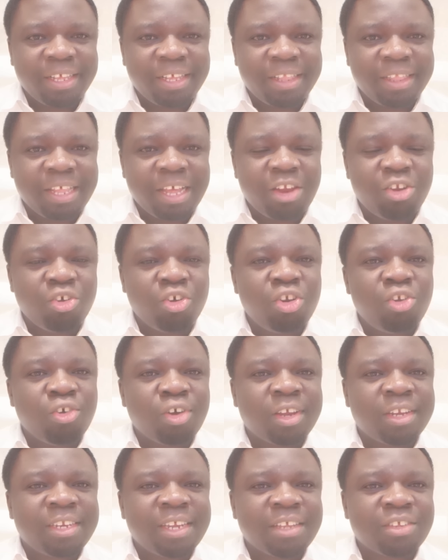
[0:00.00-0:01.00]
There are no
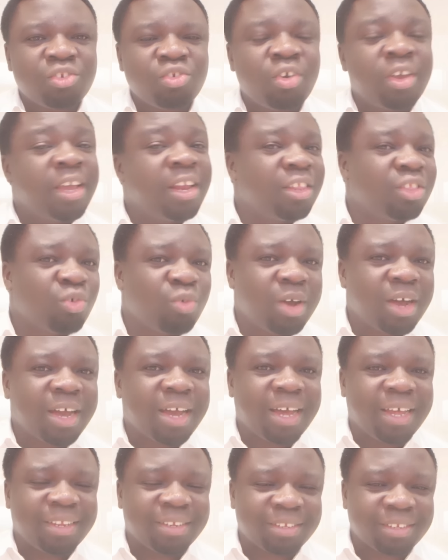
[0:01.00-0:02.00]
doctors, no health
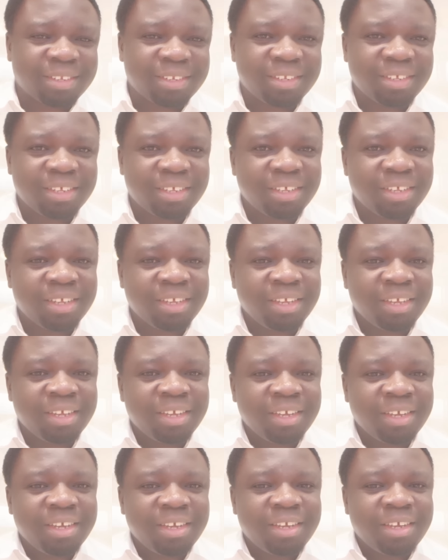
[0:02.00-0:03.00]
workers.
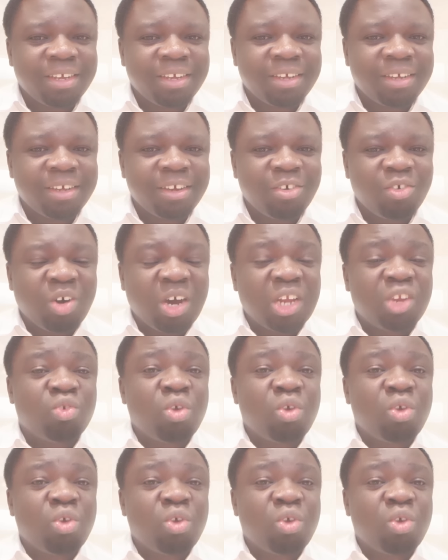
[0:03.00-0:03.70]
Watu